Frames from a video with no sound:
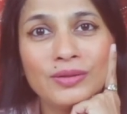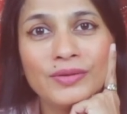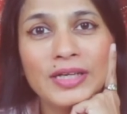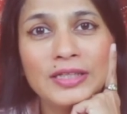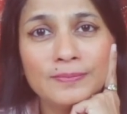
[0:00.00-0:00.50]
all
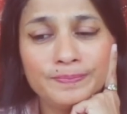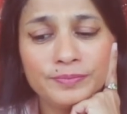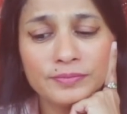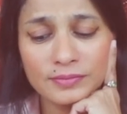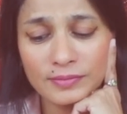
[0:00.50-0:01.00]
right?
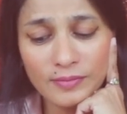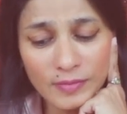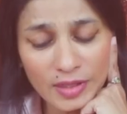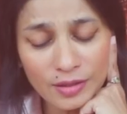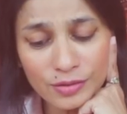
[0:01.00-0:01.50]

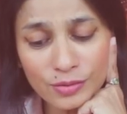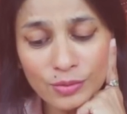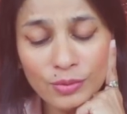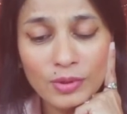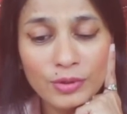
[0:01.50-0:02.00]

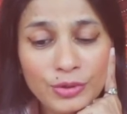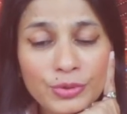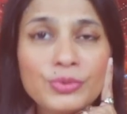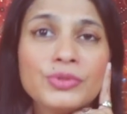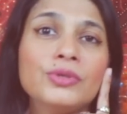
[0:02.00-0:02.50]
So
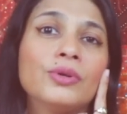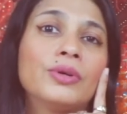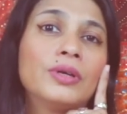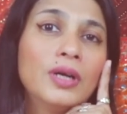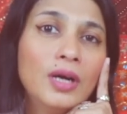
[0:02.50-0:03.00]
use
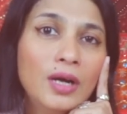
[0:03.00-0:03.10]
your